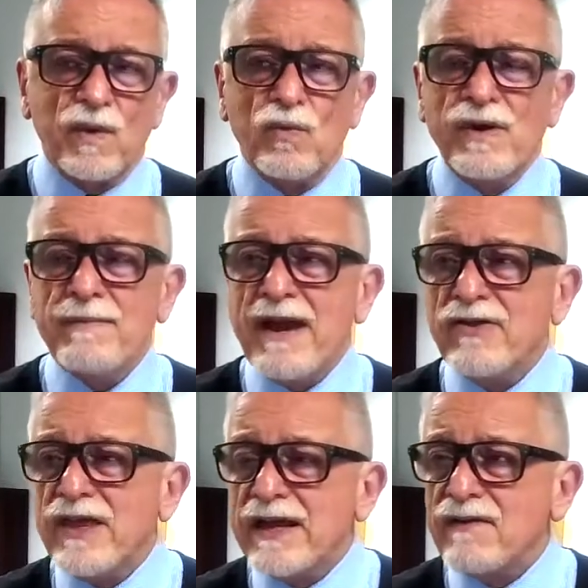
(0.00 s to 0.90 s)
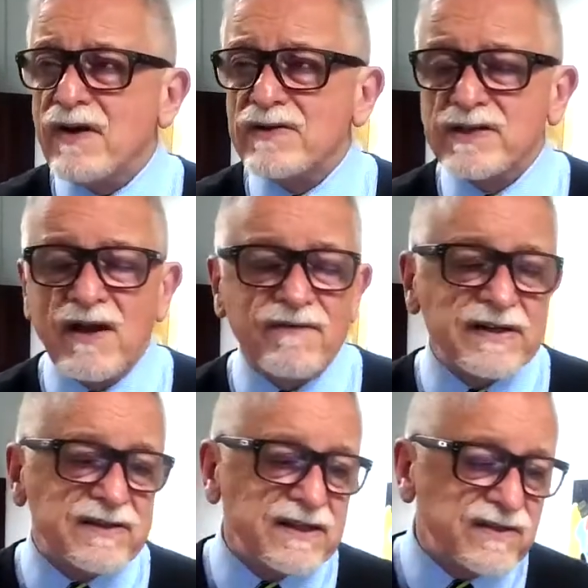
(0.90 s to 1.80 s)
We may think of ourselves
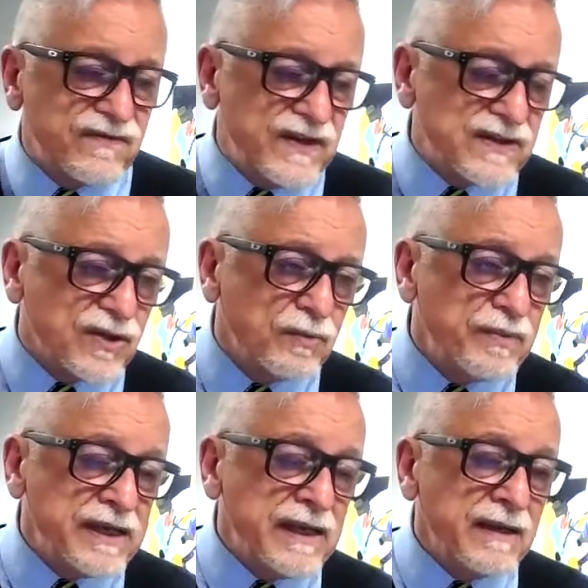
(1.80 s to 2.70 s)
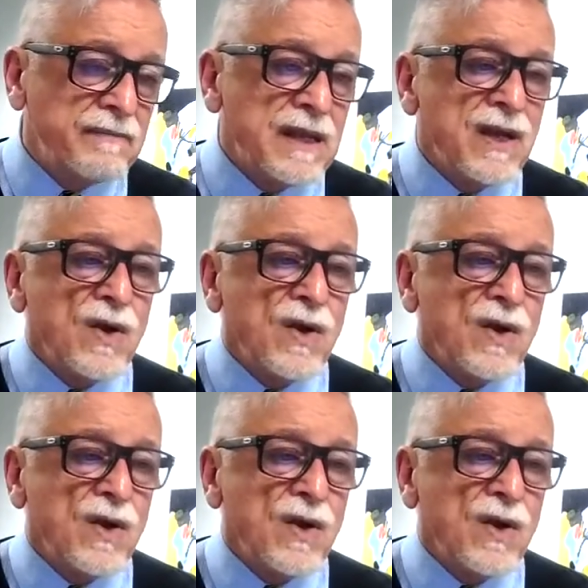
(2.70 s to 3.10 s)
as this physical being.